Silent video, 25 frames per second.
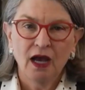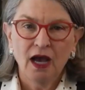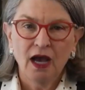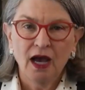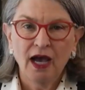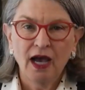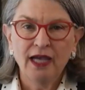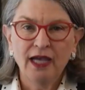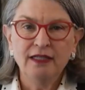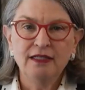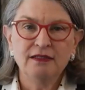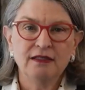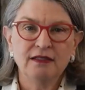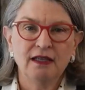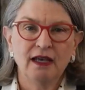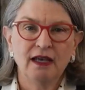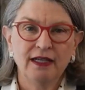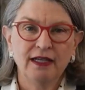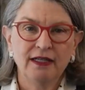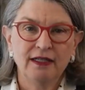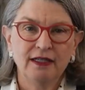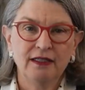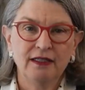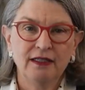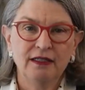I
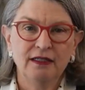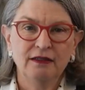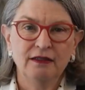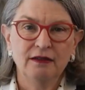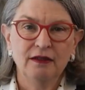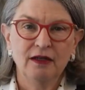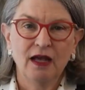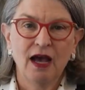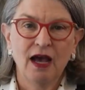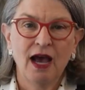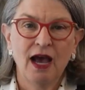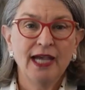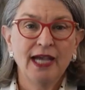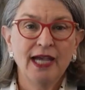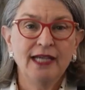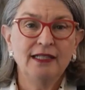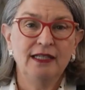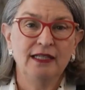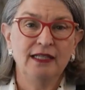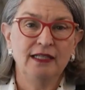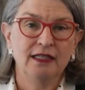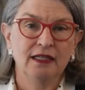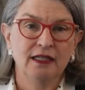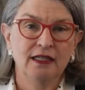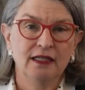decided I
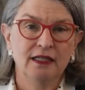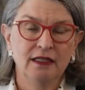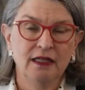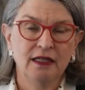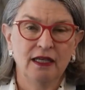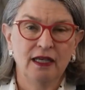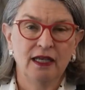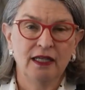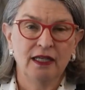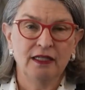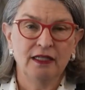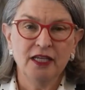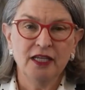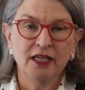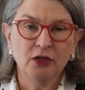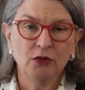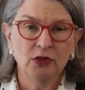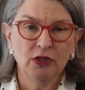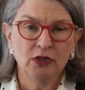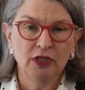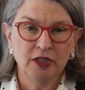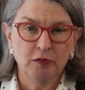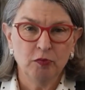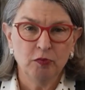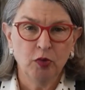needed an
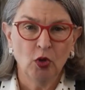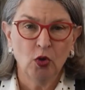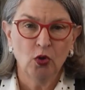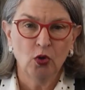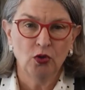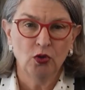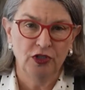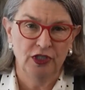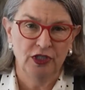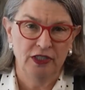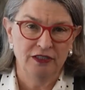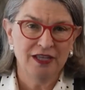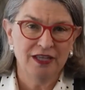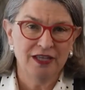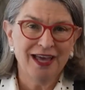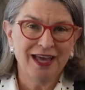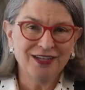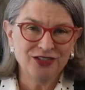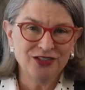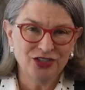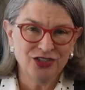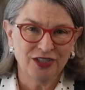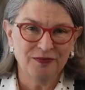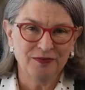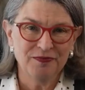equally bold
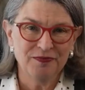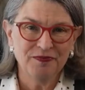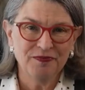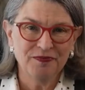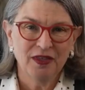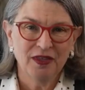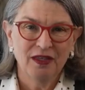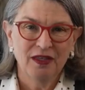intention.